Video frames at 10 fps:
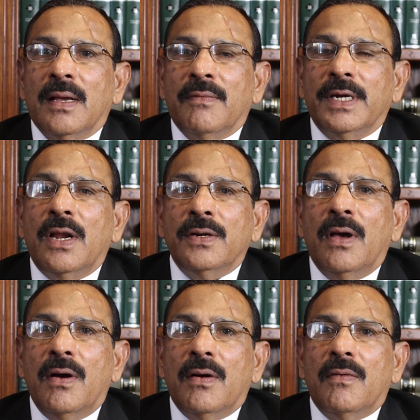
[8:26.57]
we don't
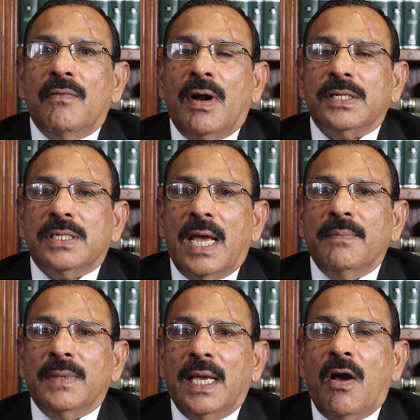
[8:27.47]
know what
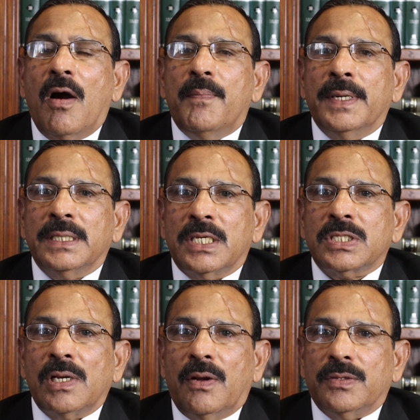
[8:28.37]
time they open the
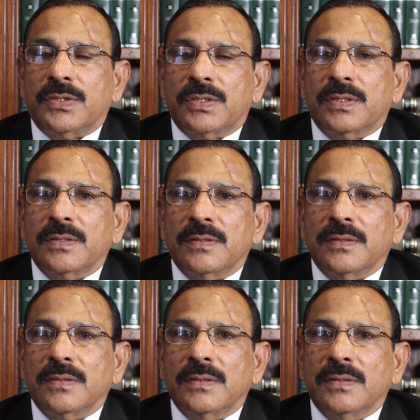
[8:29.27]
slots.
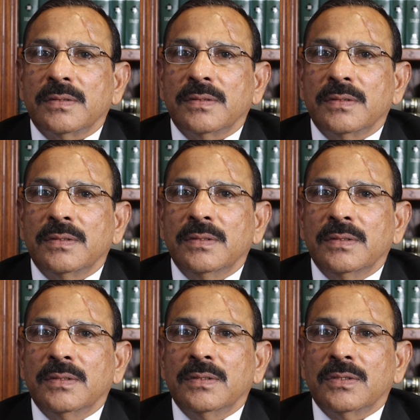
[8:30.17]

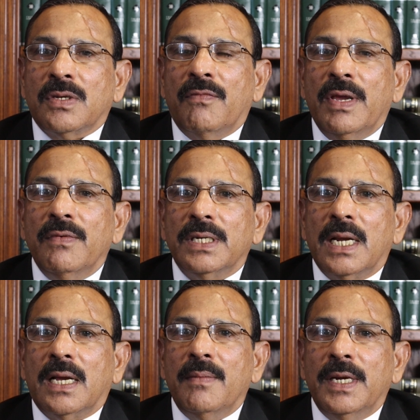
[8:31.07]
So we would
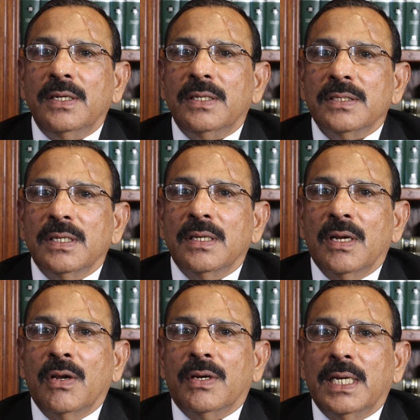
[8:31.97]
recommend
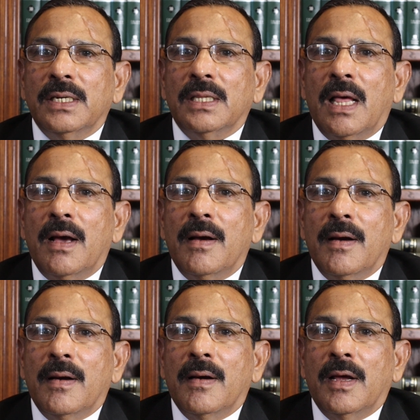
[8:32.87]
log into
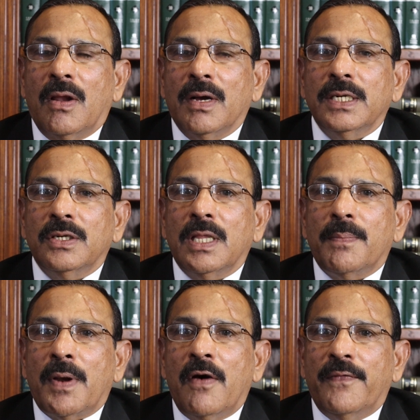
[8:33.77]
the
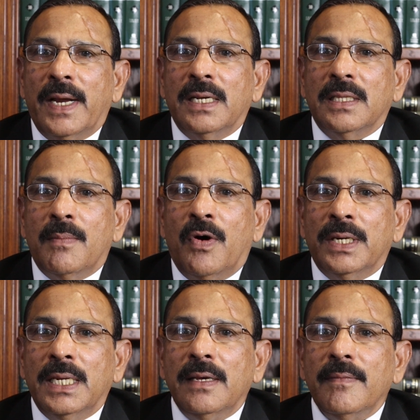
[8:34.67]
profile in the
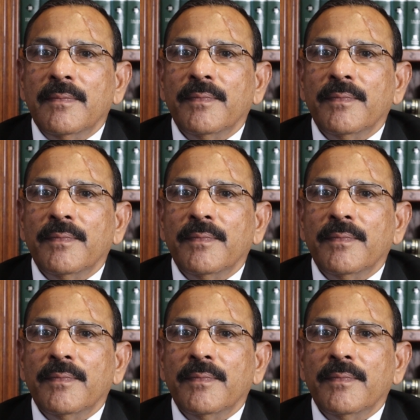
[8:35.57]
morning,